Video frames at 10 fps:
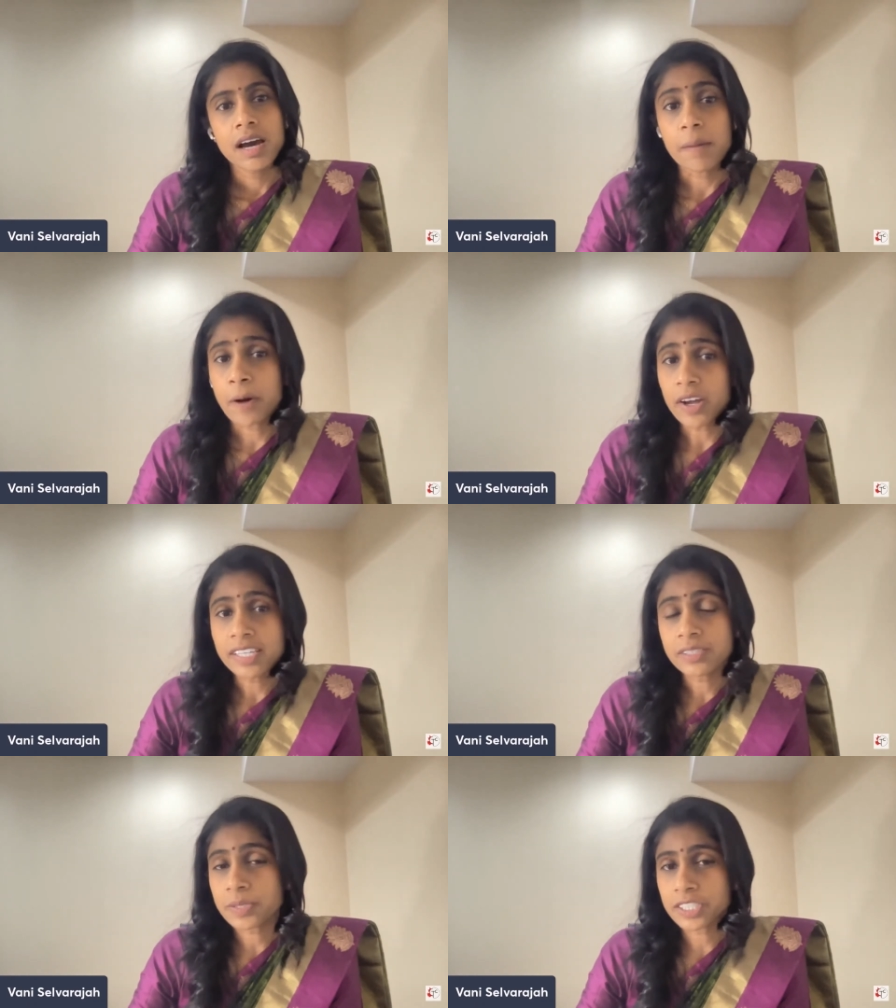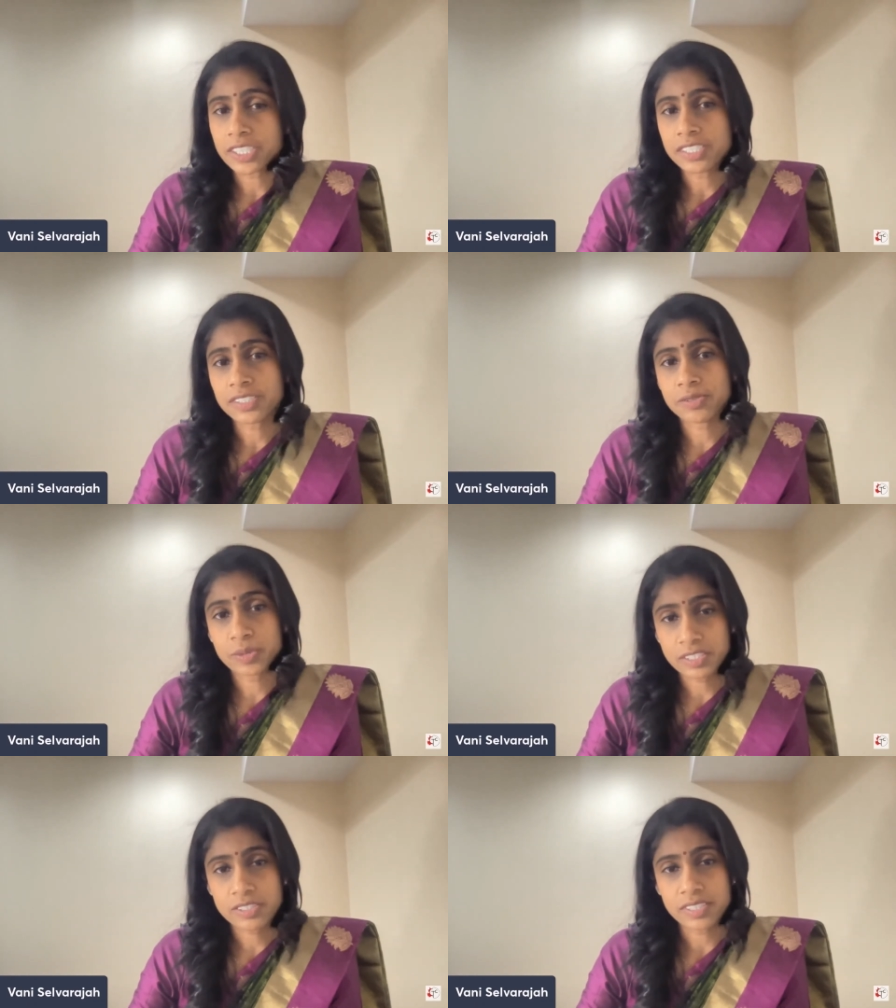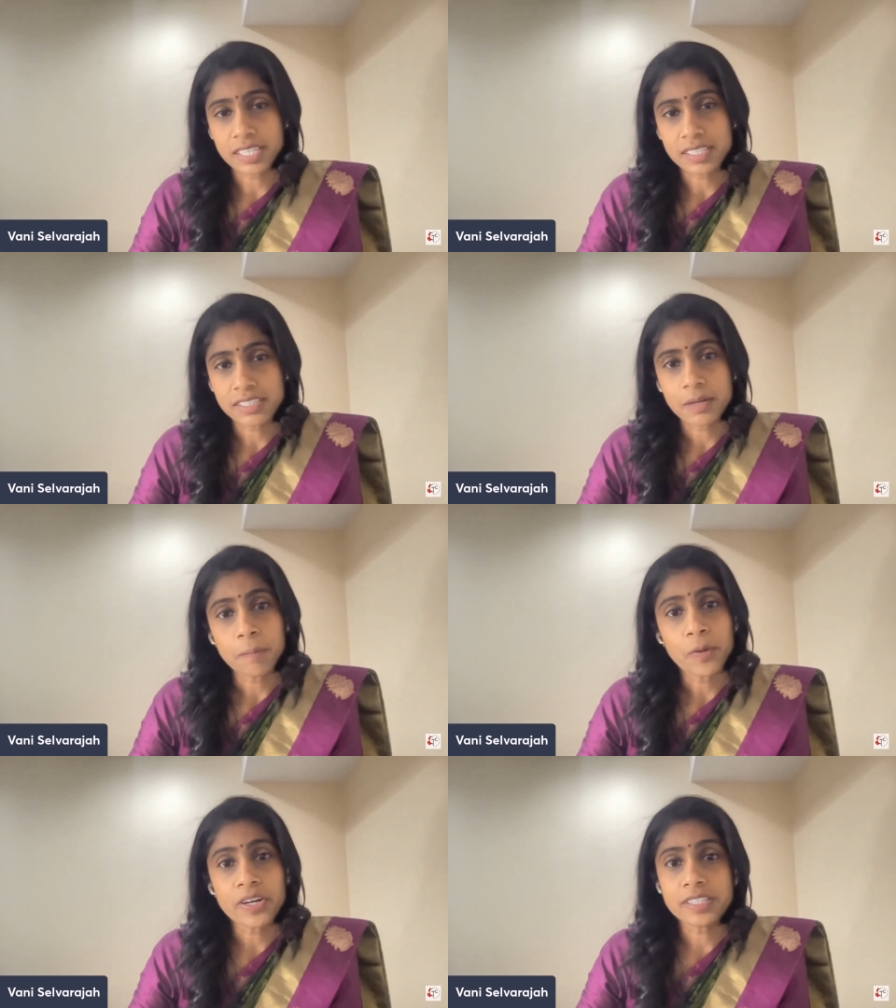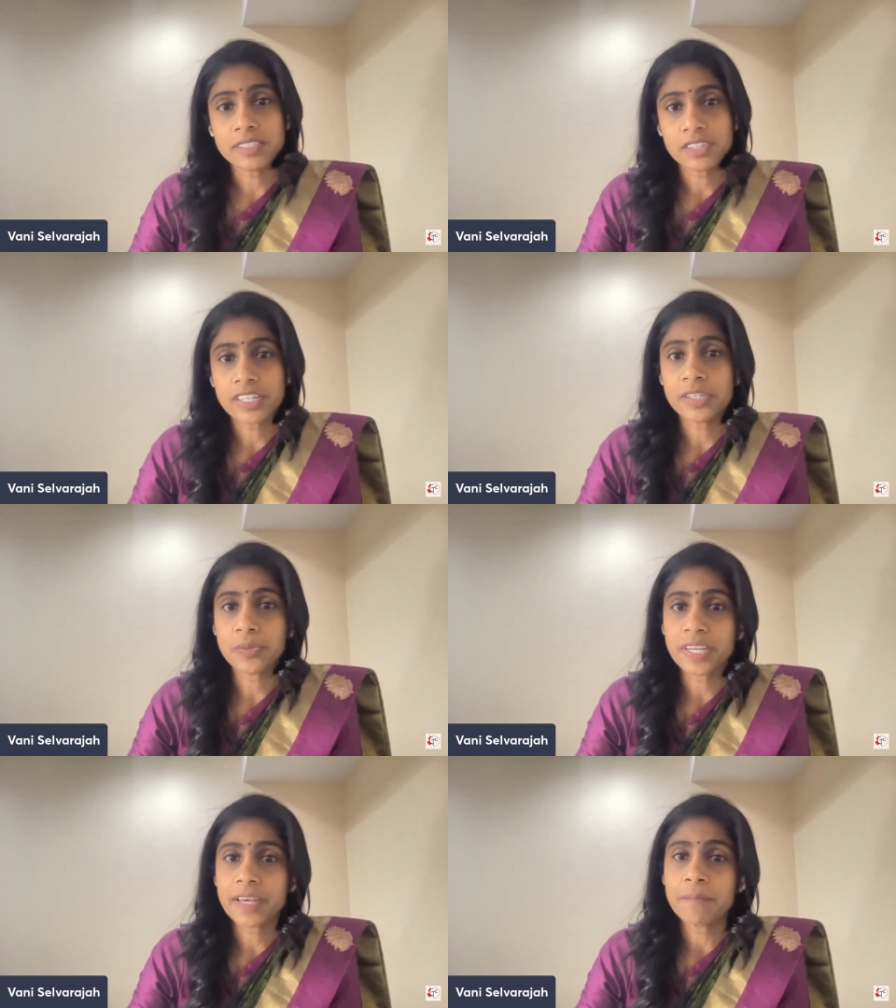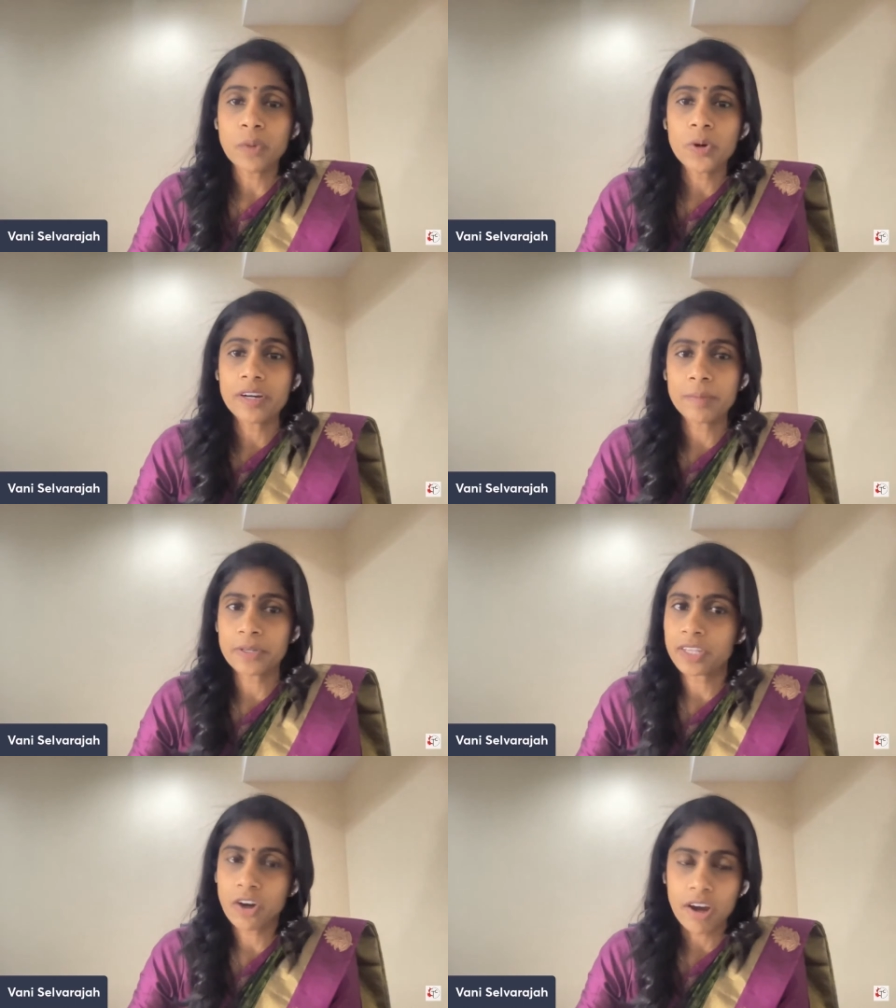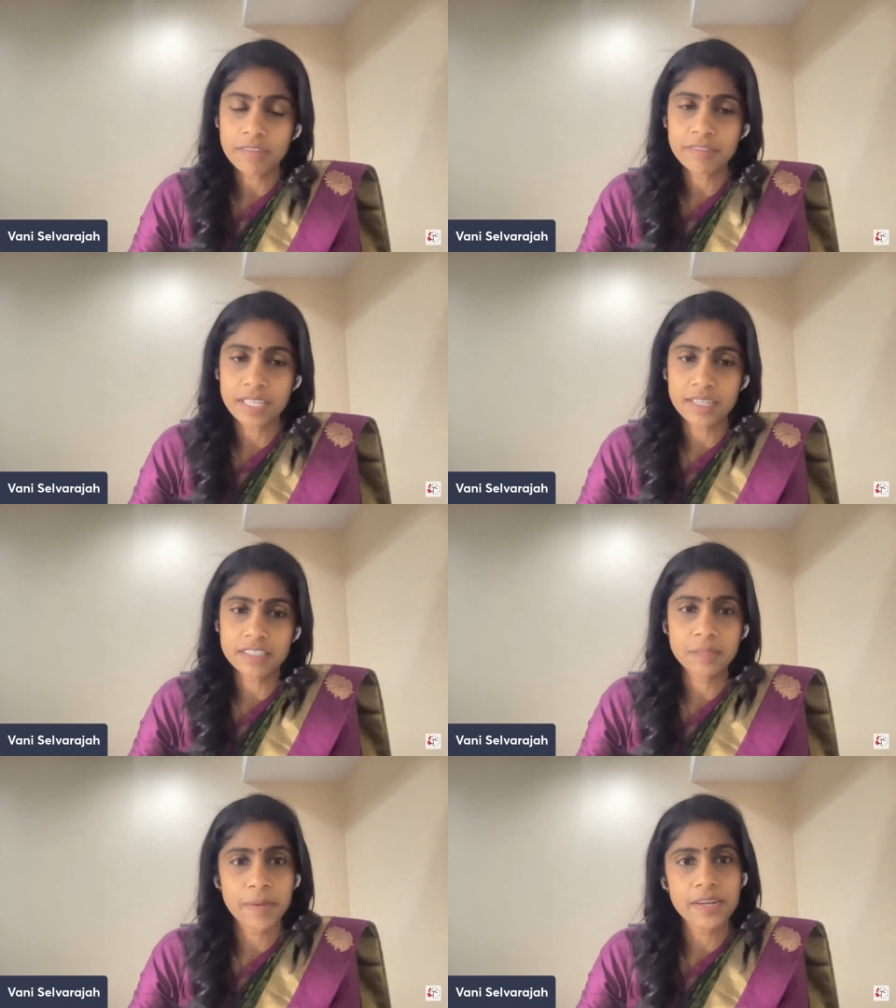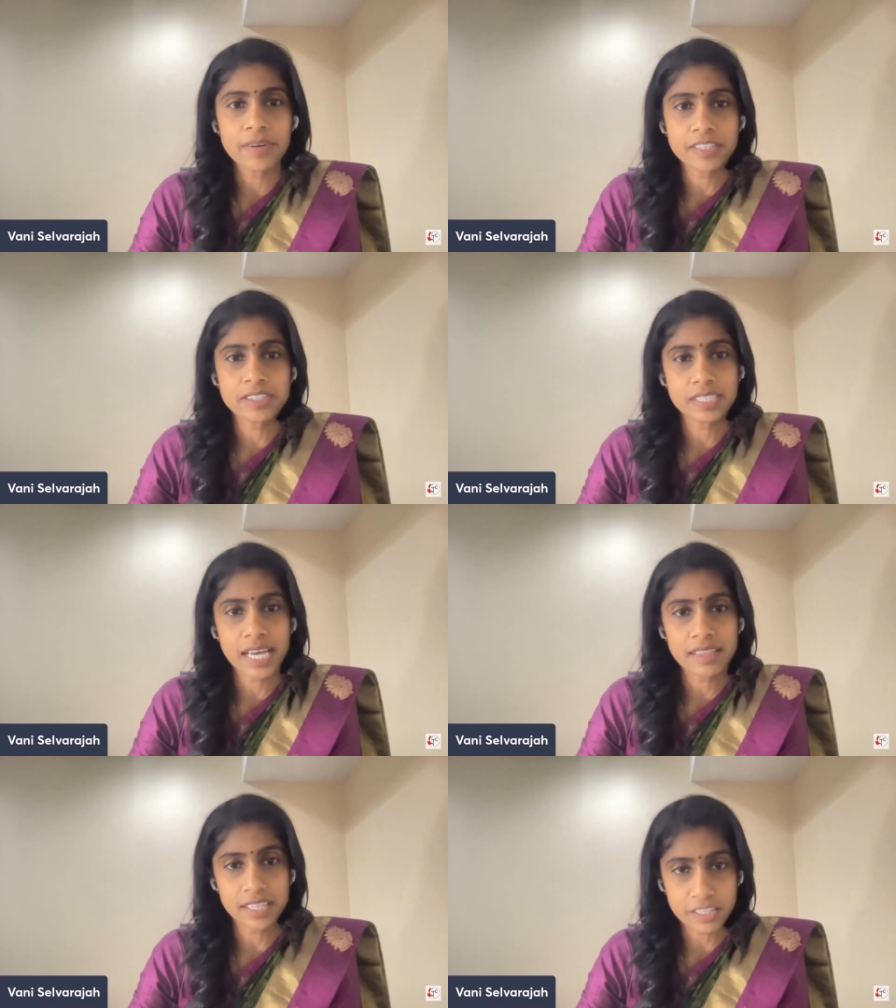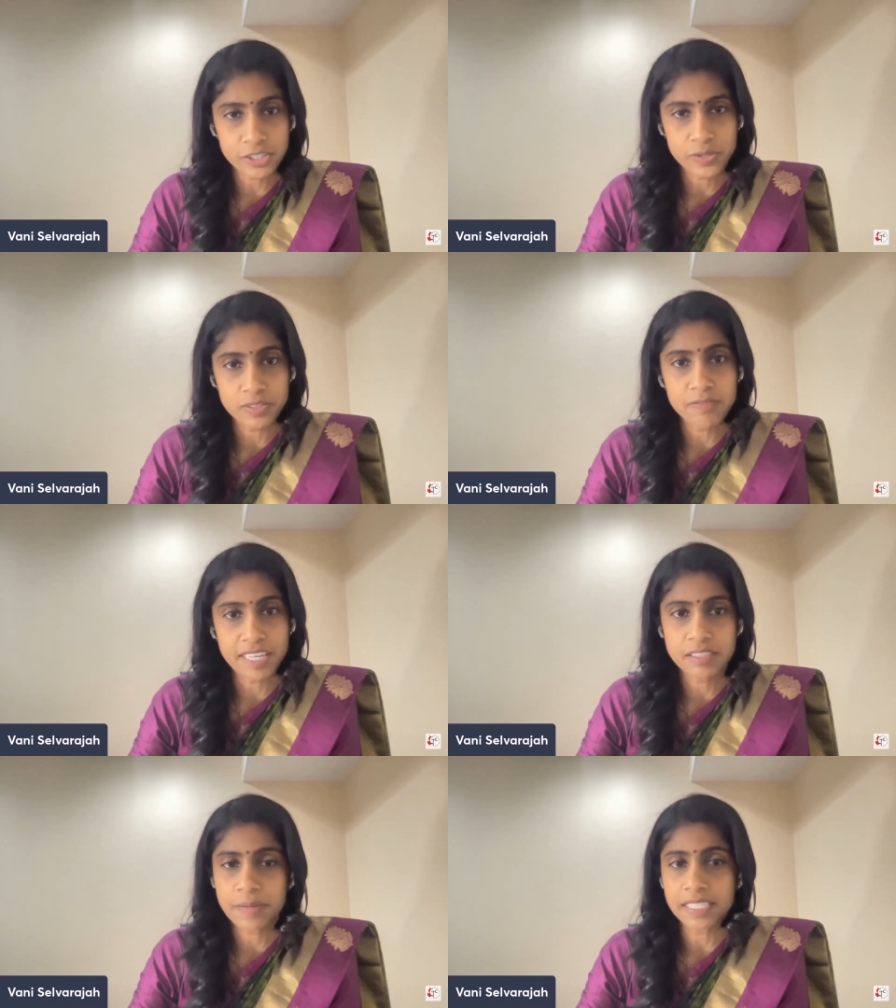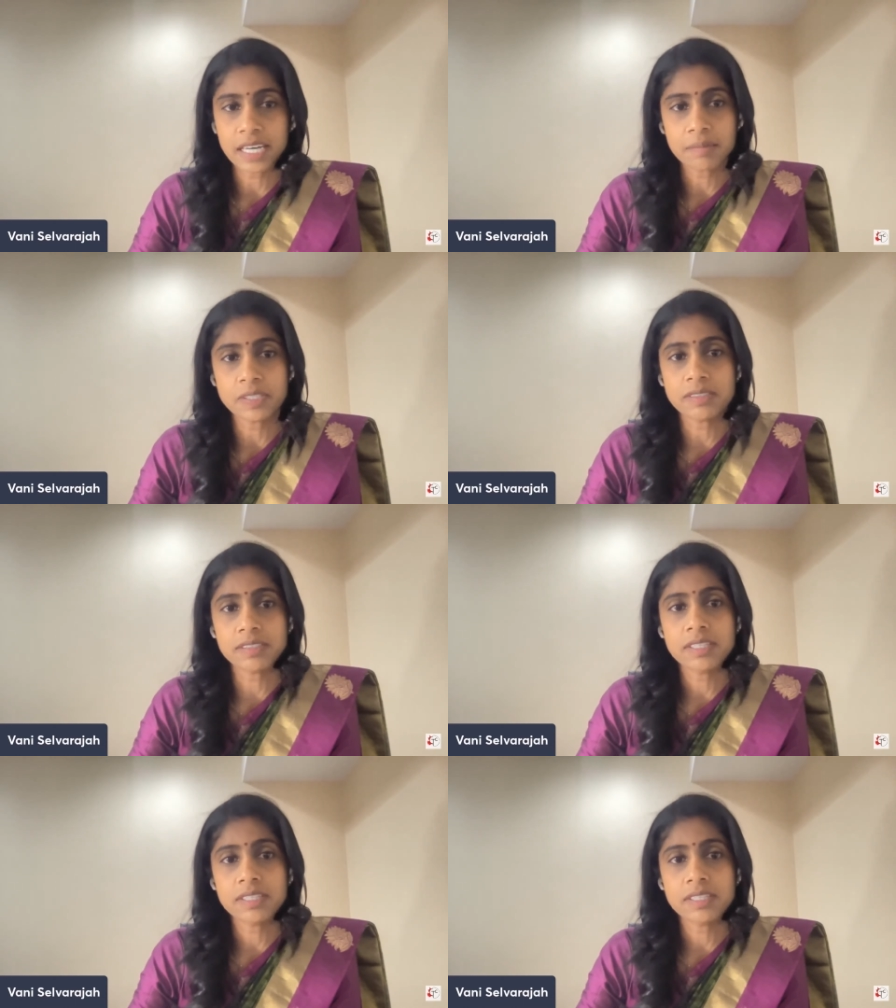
Upon his return to Switzerland, Martin started reading more about the conflict to better understand the issues faced by Tamils.